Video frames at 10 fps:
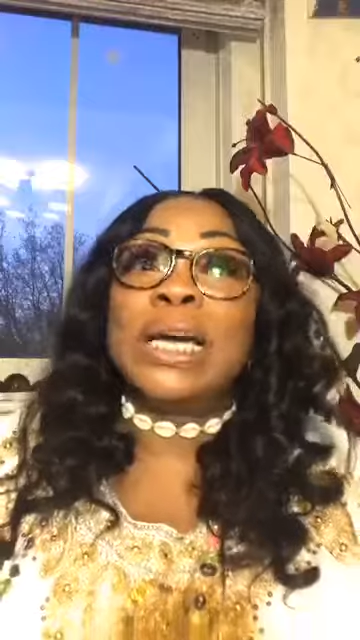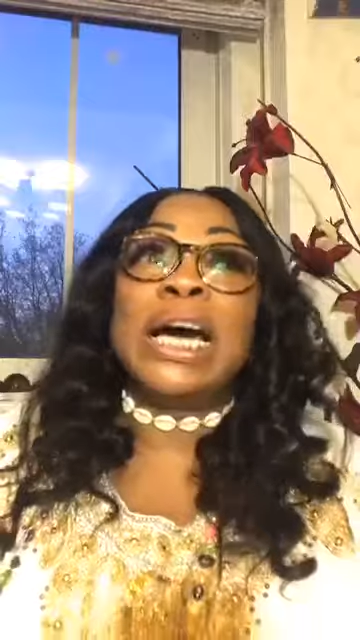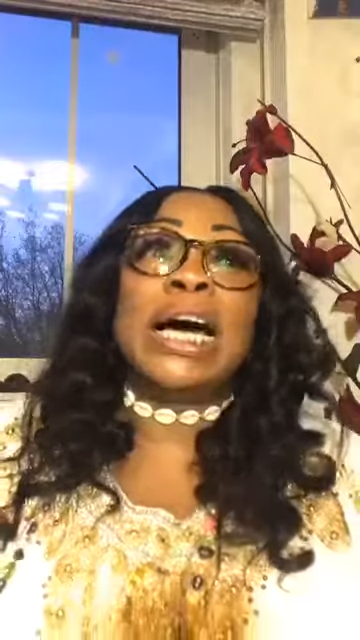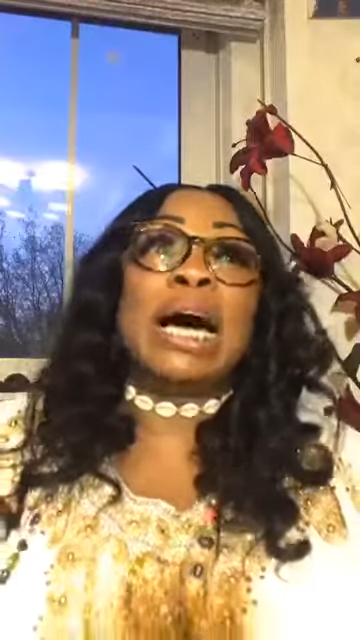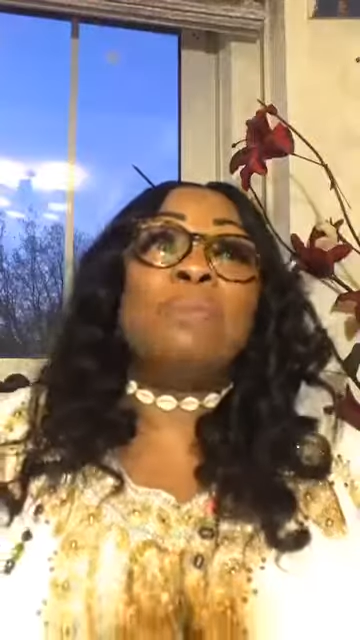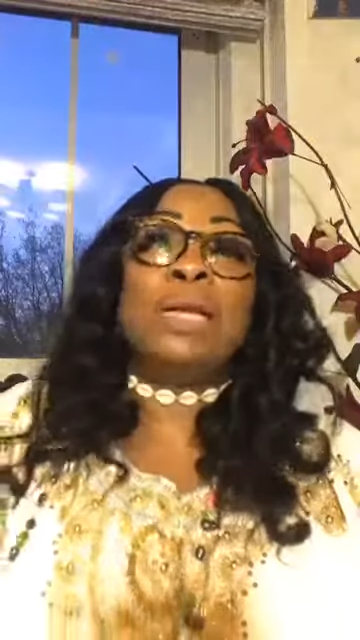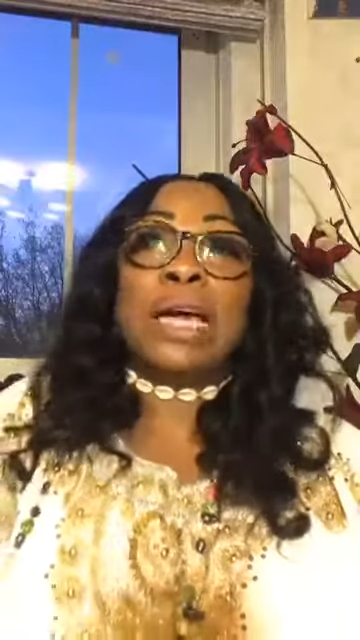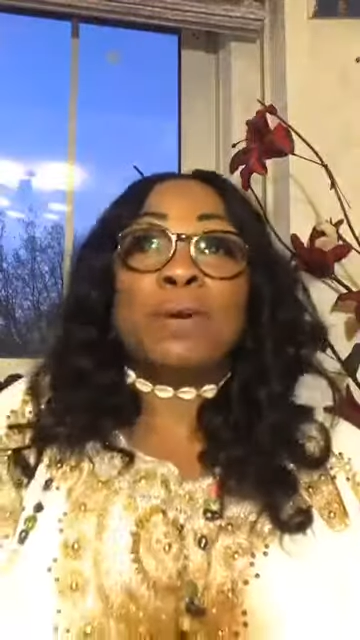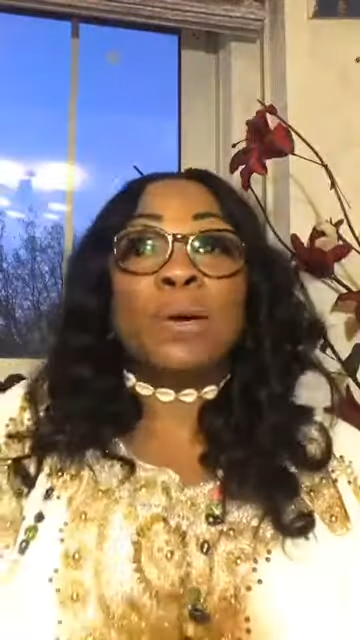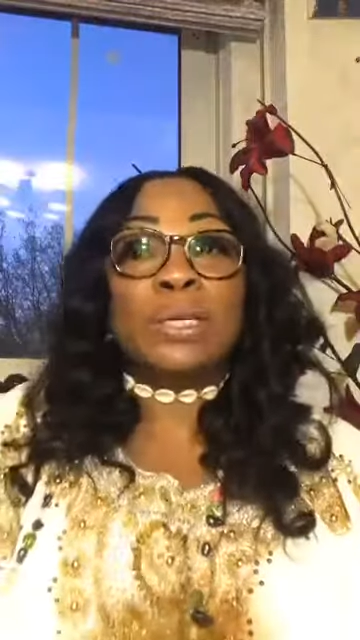
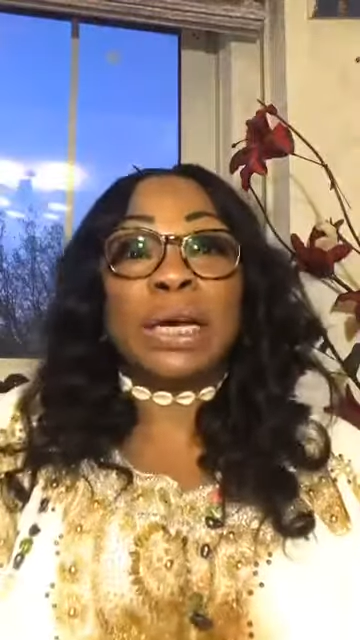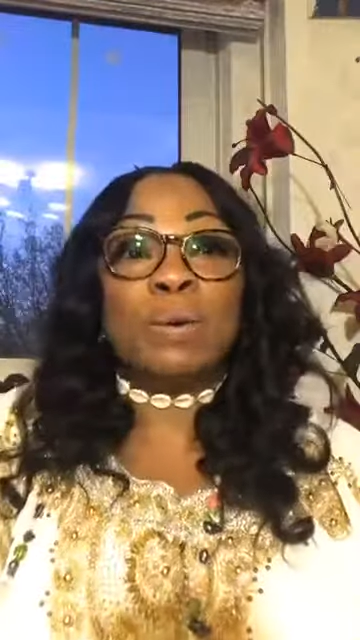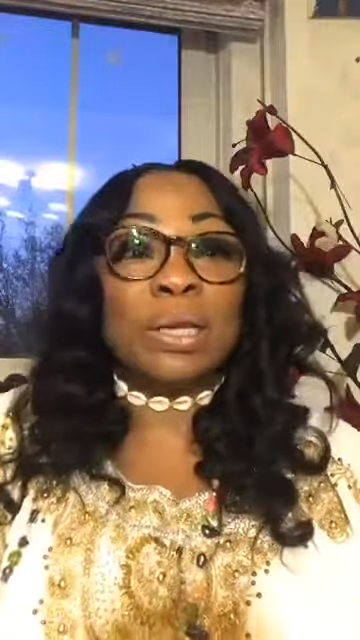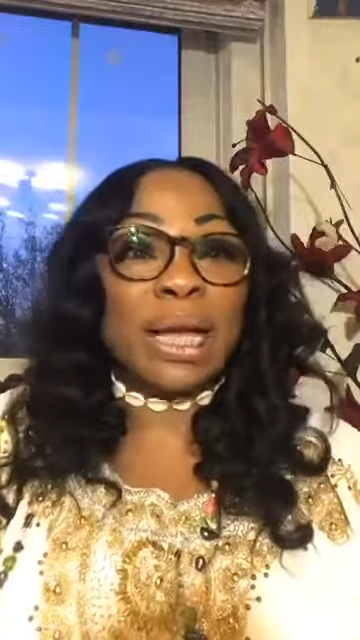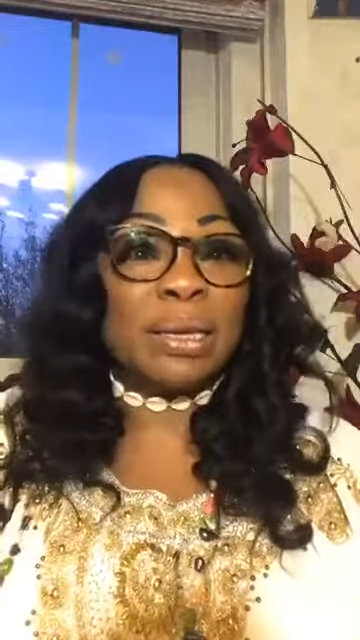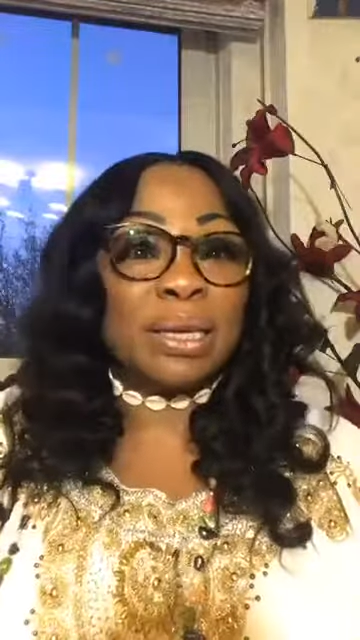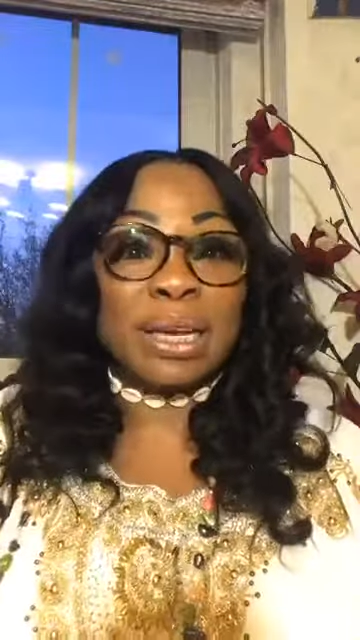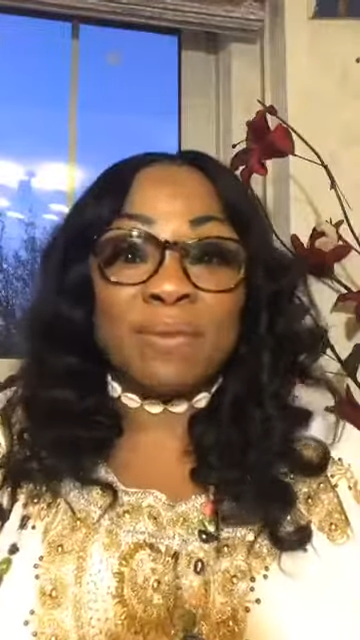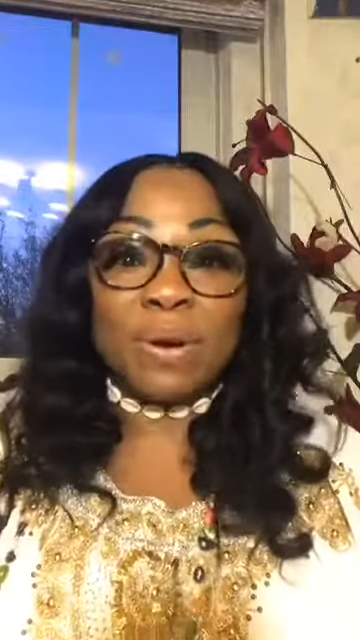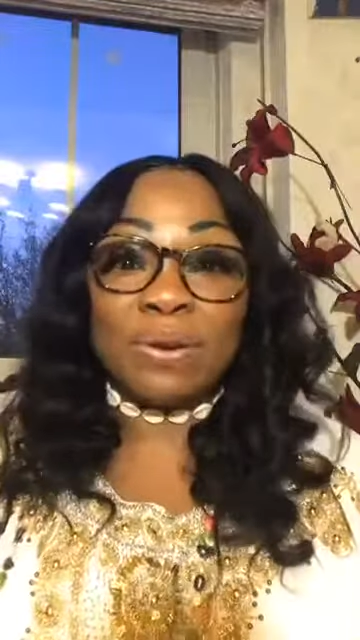it was
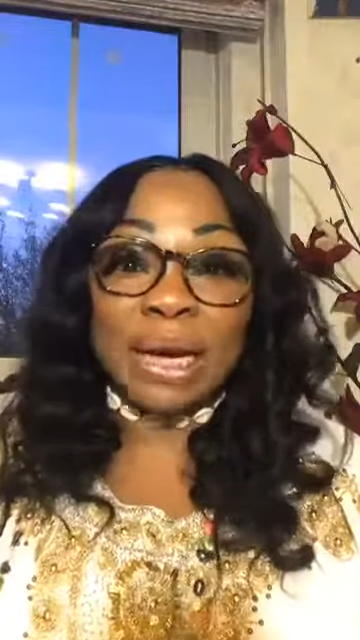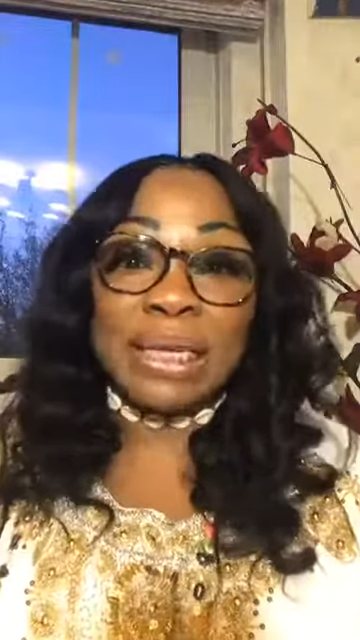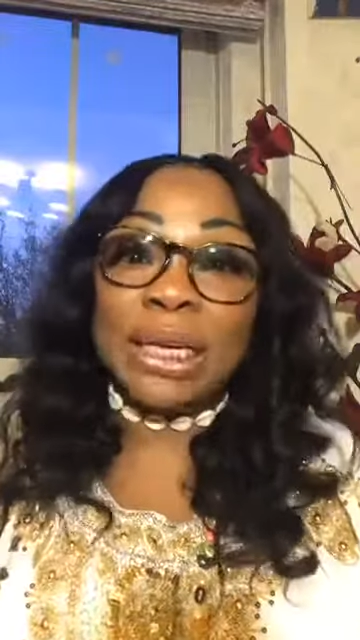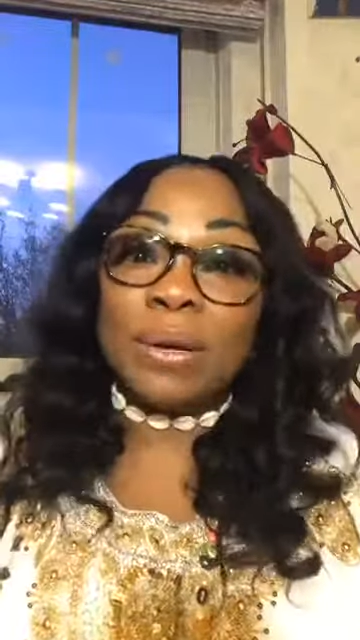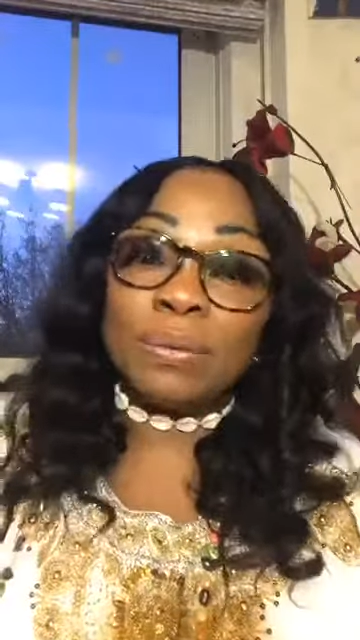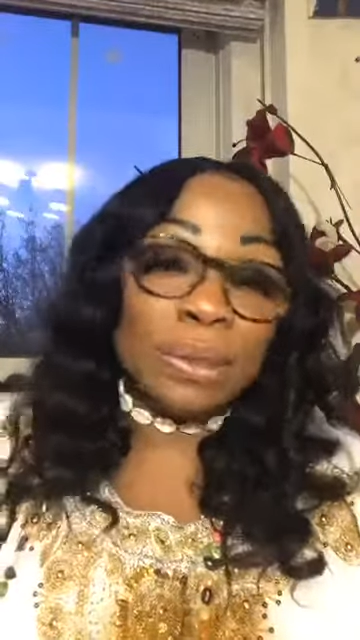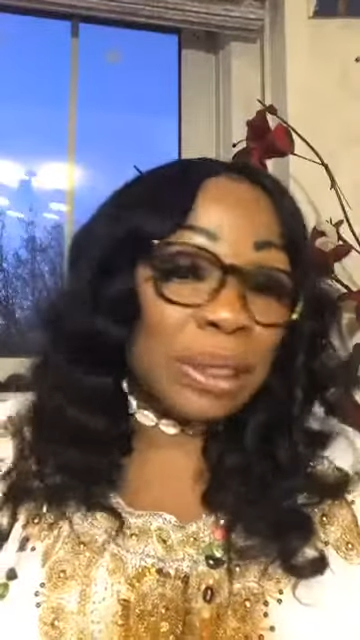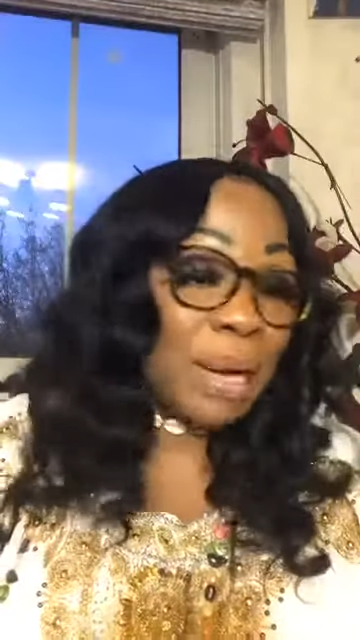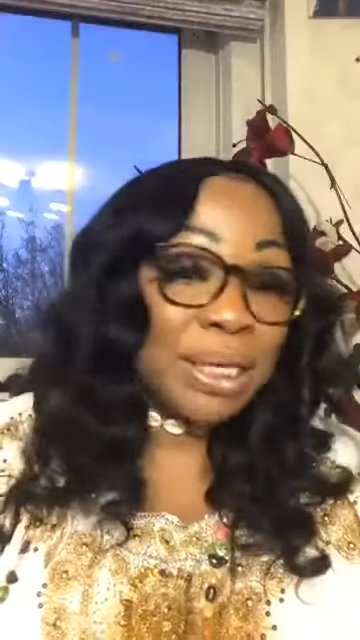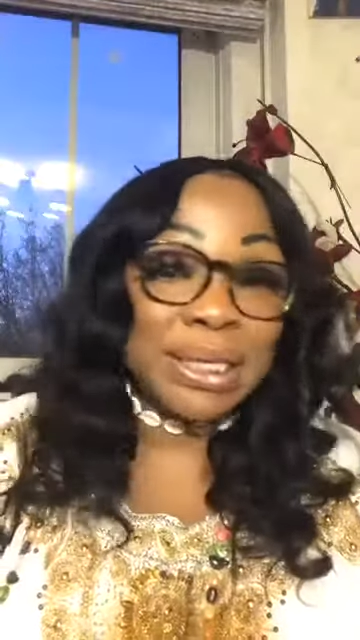1,700,
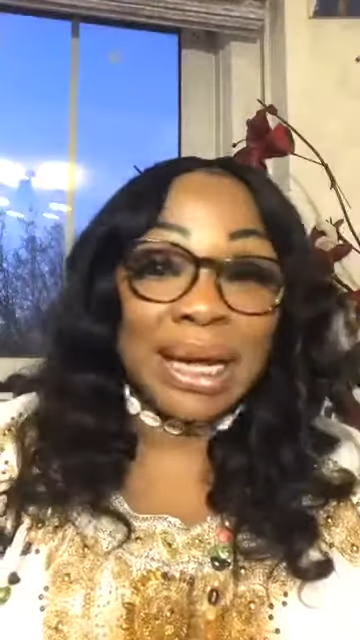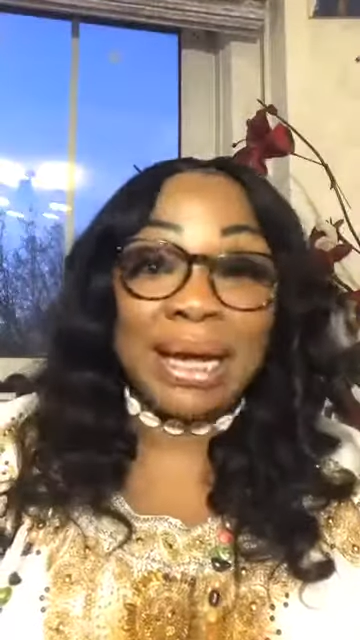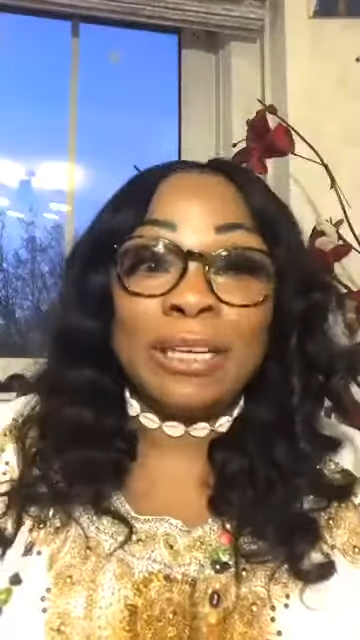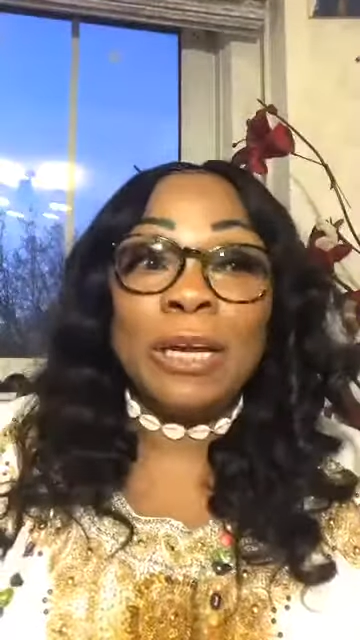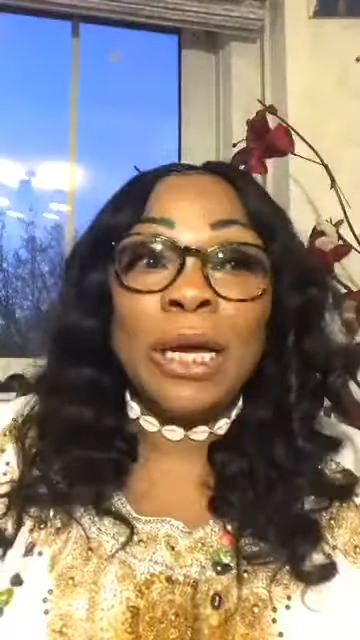imagine that,